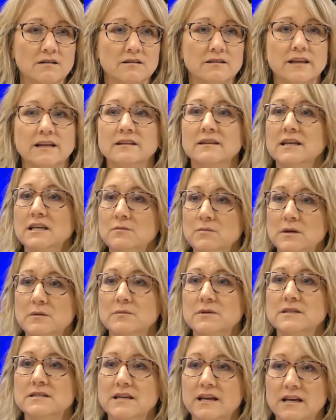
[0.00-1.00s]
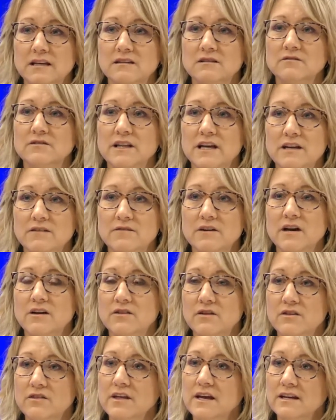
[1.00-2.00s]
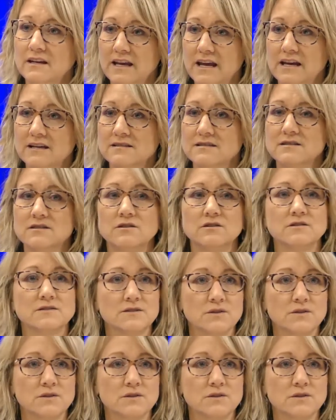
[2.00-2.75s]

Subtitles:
that lead people to end of life other than cancer.